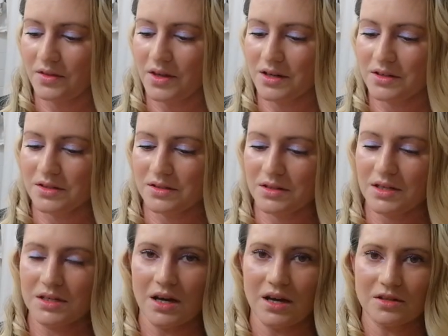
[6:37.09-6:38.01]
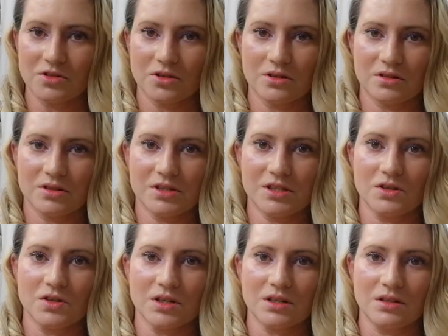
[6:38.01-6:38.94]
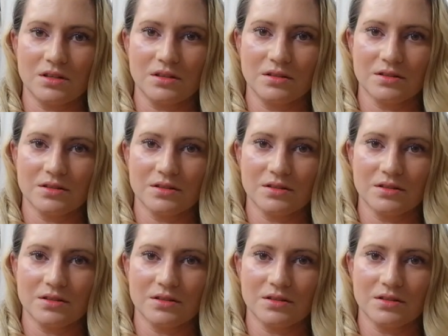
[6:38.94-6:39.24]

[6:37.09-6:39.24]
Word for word: that is the Dr. Ceuracle.